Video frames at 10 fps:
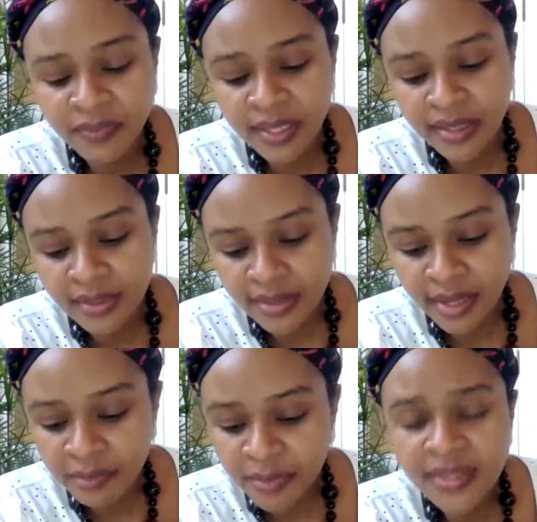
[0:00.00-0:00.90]
done as
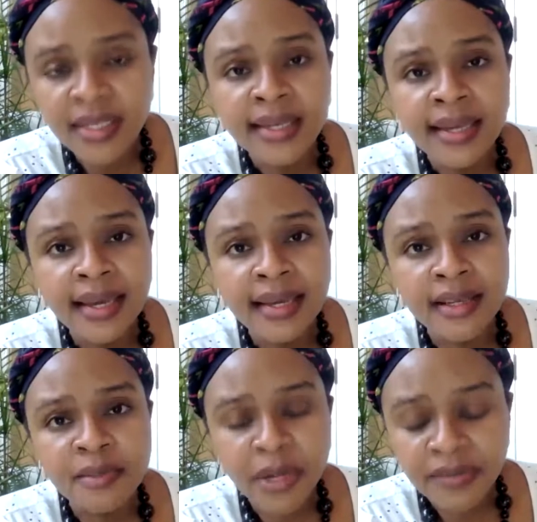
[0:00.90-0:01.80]
government and
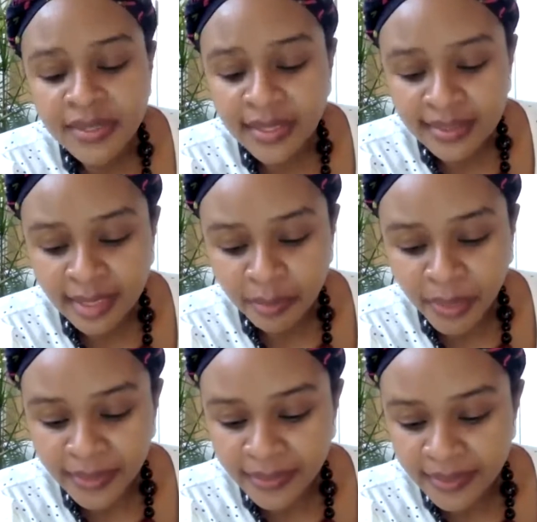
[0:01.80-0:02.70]
as private sector and
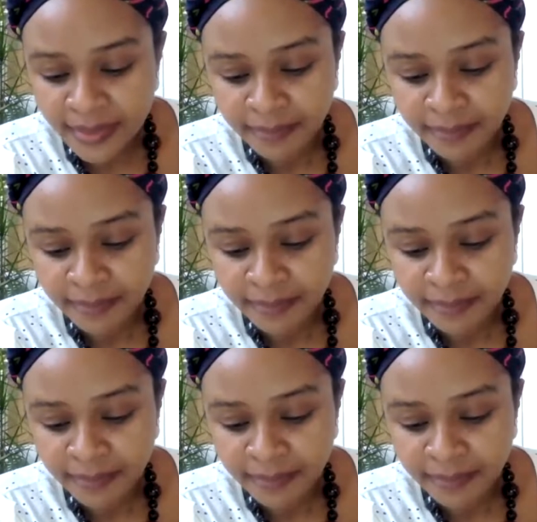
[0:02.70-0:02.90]
partners.